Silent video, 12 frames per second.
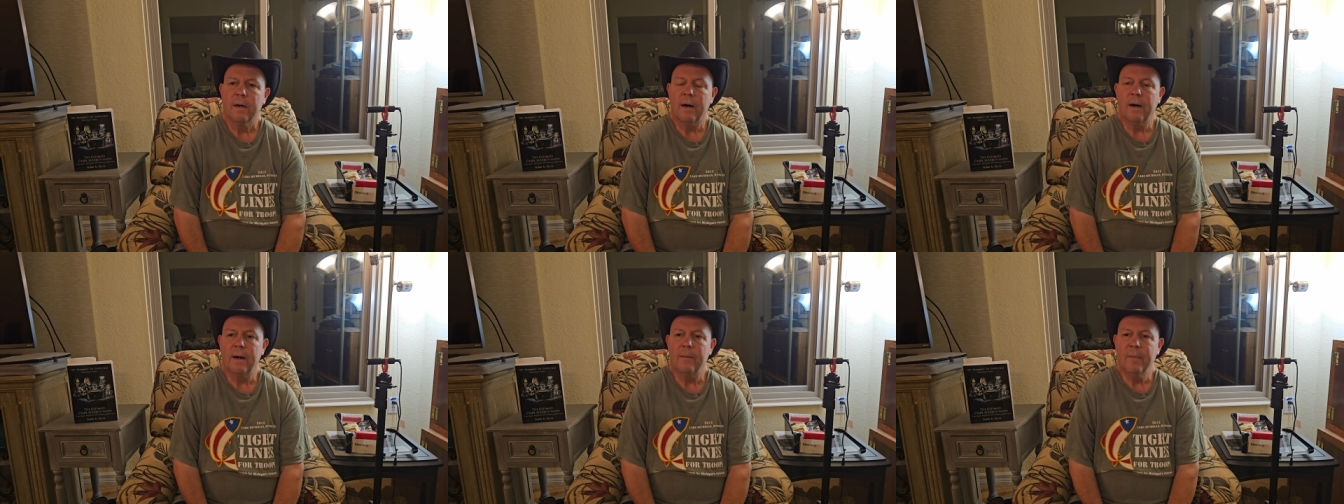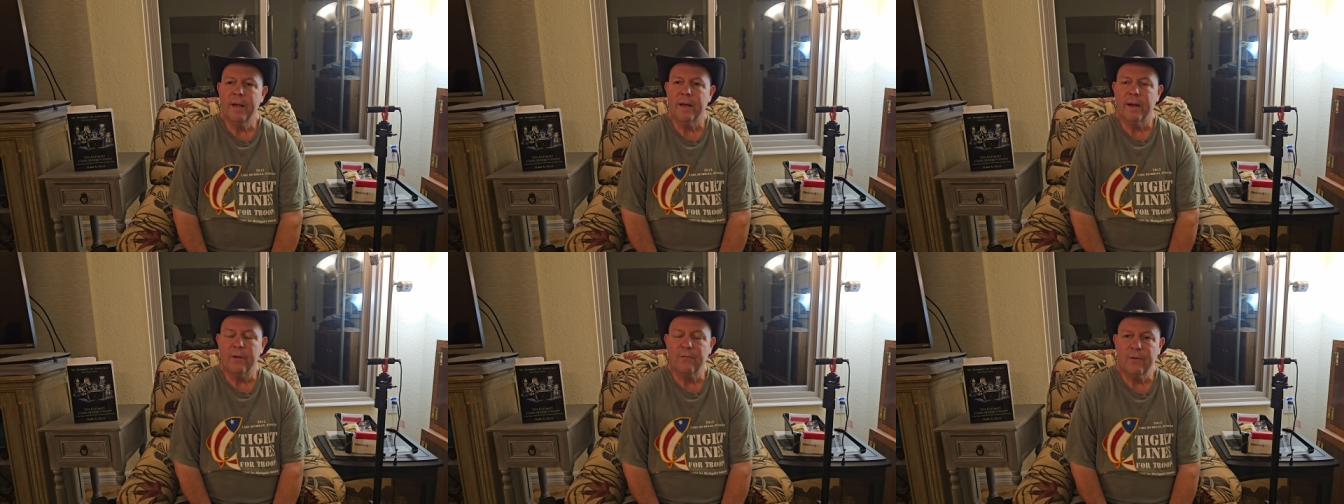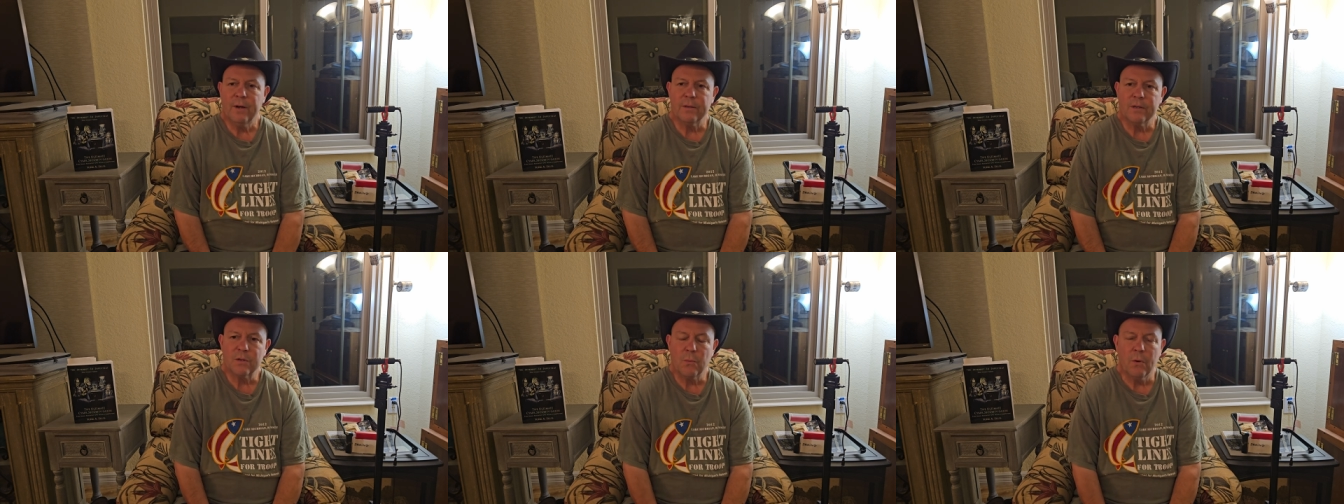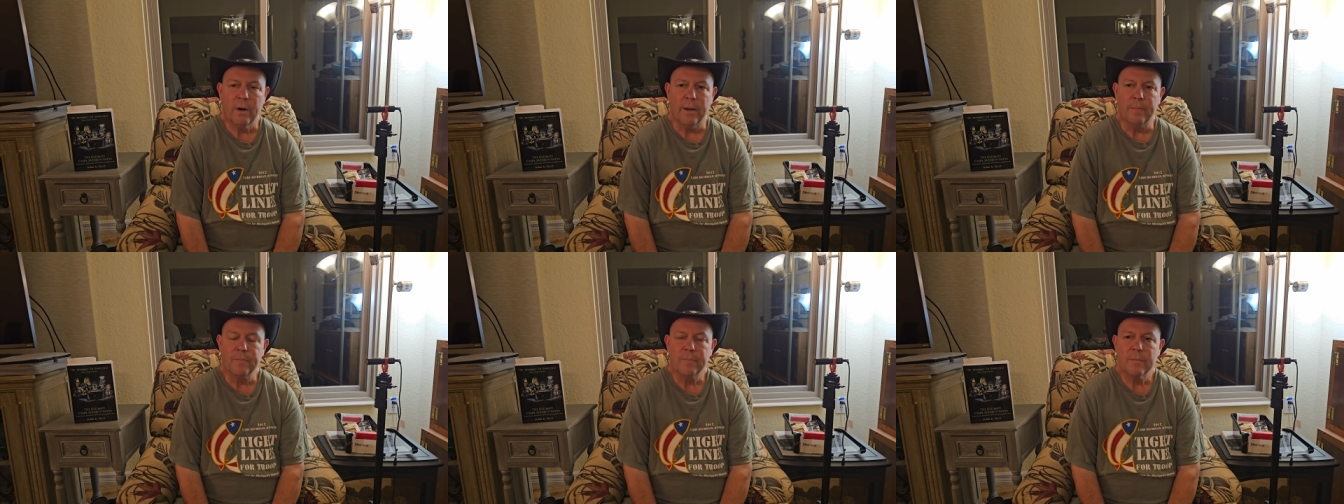Man, I found this
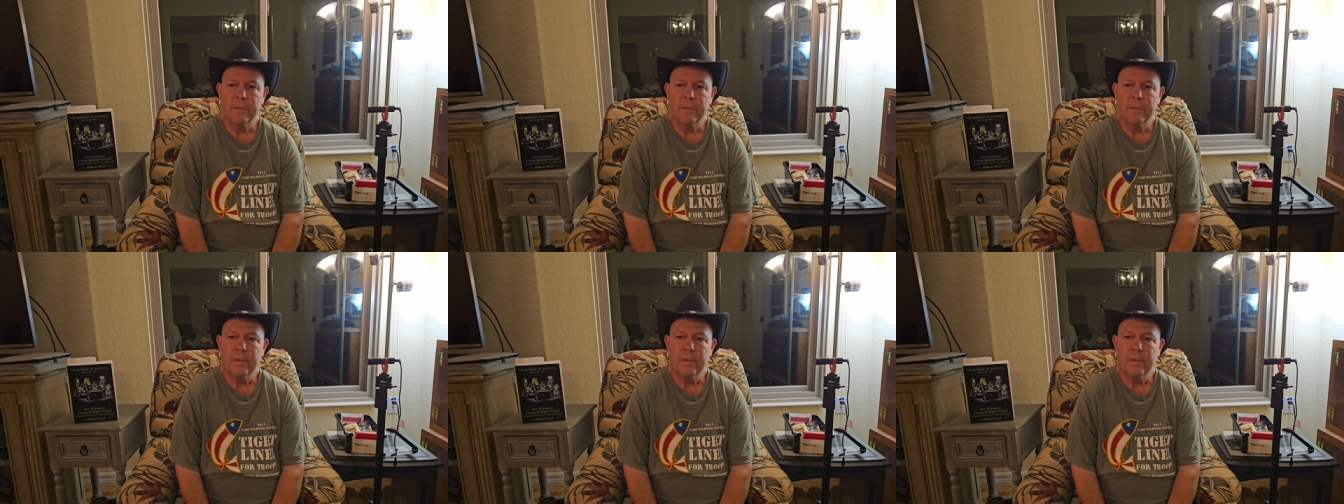one.